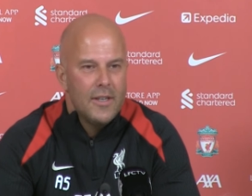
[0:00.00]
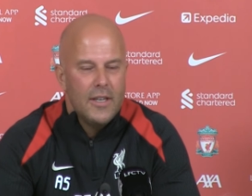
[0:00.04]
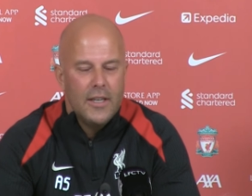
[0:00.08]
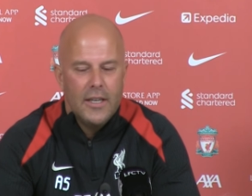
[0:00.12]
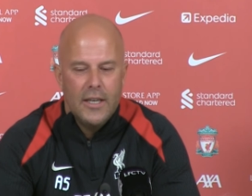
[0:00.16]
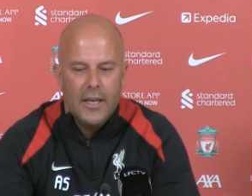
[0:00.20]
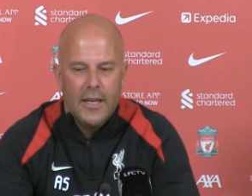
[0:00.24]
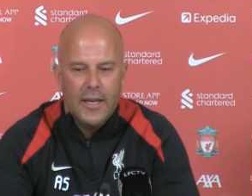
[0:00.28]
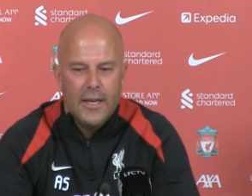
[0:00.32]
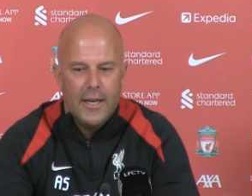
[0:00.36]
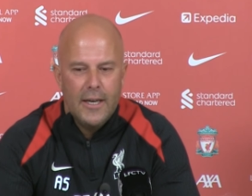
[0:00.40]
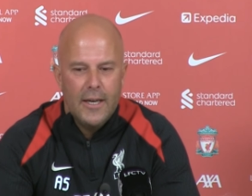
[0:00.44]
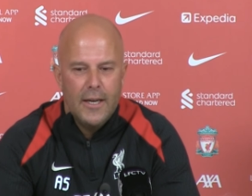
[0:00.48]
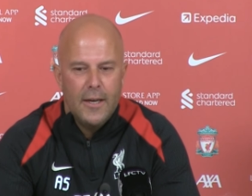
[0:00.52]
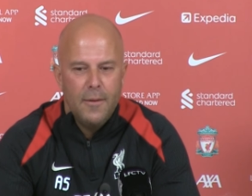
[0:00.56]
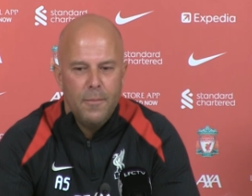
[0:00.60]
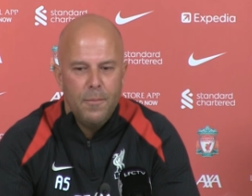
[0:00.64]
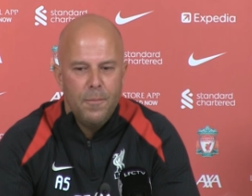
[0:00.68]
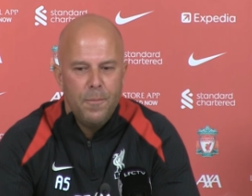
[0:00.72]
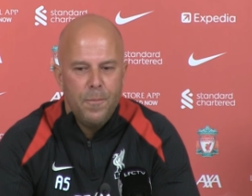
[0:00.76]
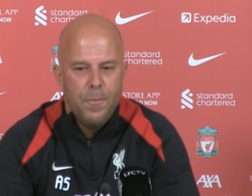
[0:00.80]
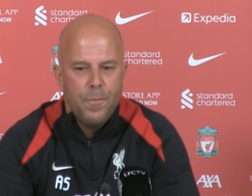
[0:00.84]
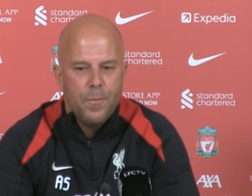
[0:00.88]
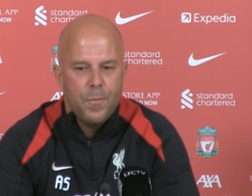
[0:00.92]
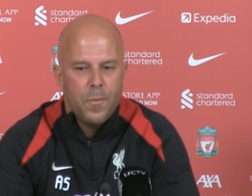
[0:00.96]

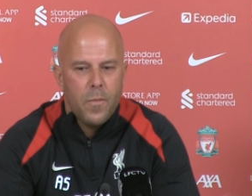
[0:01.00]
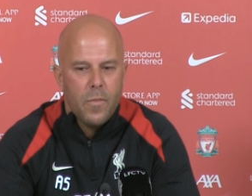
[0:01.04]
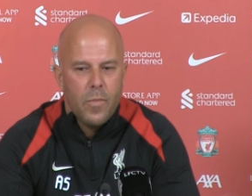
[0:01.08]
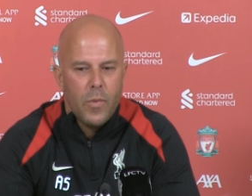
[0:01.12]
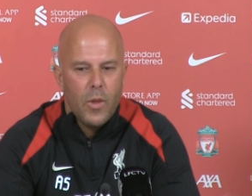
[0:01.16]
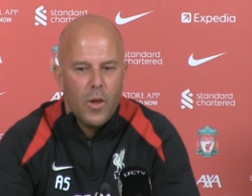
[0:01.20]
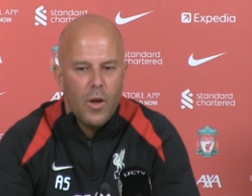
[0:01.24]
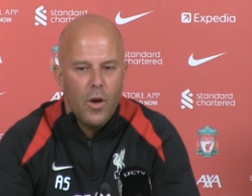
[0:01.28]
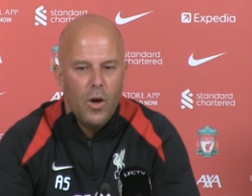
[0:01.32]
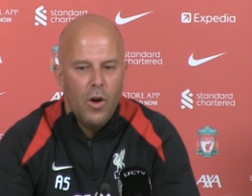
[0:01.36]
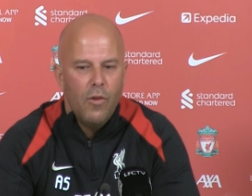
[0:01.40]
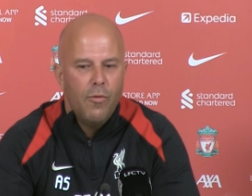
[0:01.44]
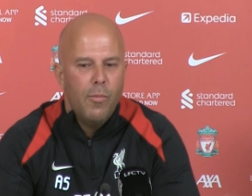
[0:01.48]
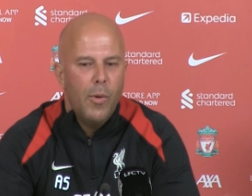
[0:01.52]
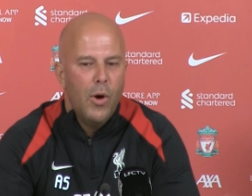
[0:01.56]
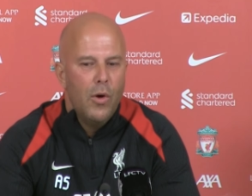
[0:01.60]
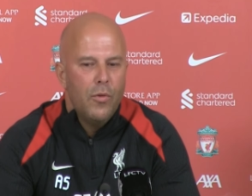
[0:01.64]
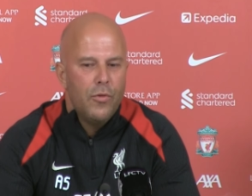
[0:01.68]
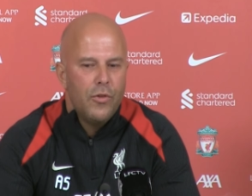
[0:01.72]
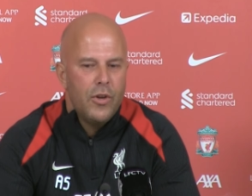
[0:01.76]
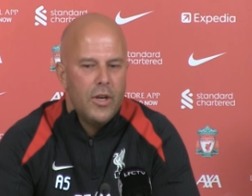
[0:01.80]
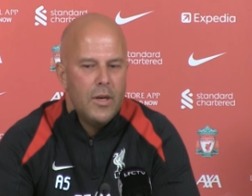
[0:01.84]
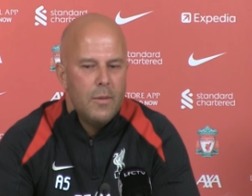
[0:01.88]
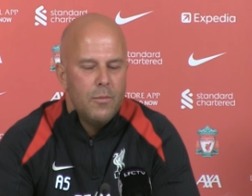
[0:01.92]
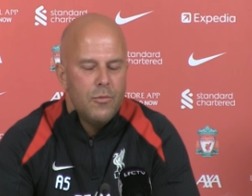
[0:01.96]
Um, of
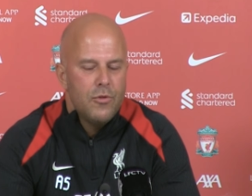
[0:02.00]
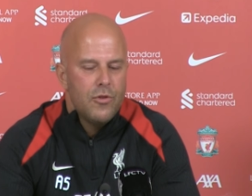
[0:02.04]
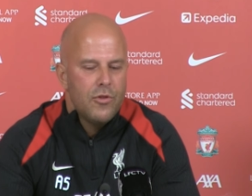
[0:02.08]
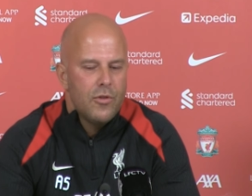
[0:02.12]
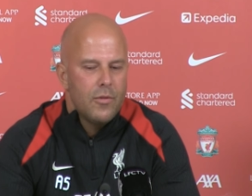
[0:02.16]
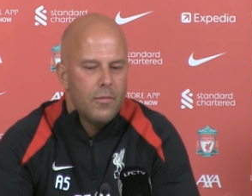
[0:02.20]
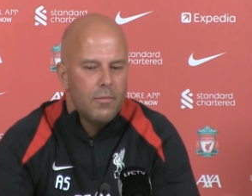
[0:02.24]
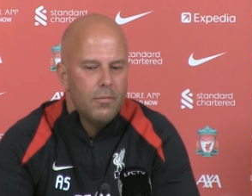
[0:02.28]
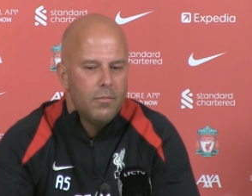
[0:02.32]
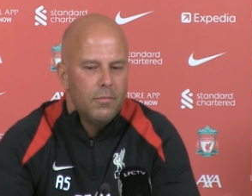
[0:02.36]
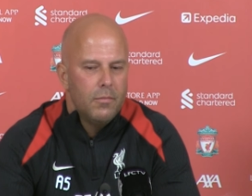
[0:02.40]
both teams.